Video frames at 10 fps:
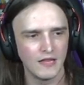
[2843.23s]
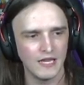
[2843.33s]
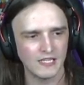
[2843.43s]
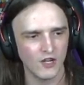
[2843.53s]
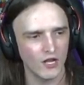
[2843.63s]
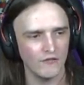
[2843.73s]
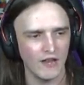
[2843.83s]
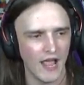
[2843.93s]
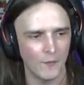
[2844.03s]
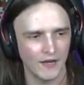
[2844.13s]
He's not even
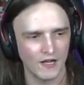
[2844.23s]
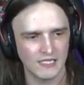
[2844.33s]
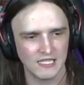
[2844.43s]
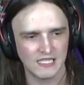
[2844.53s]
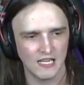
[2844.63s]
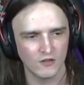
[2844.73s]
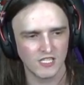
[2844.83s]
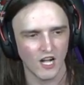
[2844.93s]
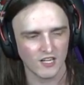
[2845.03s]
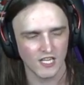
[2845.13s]
helping us. He's still
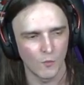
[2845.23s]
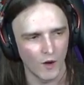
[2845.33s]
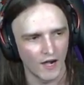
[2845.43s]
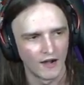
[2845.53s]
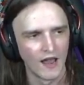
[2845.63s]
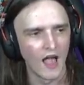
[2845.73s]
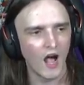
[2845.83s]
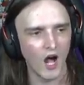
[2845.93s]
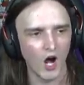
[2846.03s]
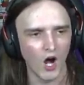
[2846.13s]
stuck somewhere.
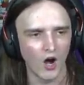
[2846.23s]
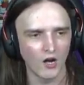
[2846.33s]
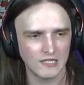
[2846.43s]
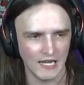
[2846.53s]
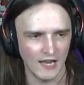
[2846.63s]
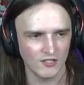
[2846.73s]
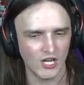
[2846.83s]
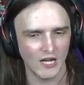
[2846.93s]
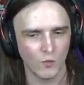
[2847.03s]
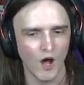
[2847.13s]
Oh, Tails, you
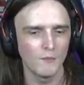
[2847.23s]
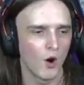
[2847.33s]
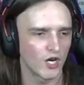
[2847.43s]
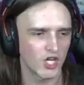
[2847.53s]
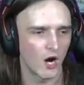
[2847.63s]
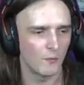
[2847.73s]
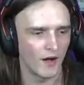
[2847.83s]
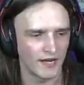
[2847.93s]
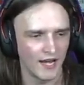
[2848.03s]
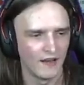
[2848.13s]
had one more job,
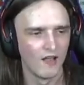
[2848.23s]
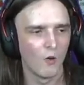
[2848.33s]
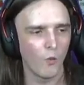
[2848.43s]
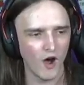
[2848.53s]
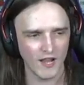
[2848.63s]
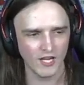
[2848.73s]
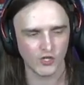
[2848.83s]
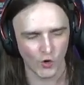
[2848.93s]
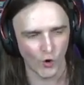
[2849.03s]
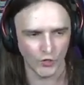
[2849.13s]
buddy. What a
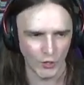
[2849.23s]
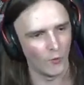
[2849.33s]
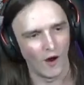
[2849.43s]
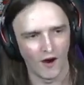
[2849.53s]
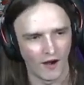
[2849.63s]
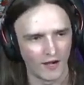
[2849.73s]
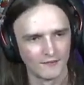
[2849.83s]
troll you are.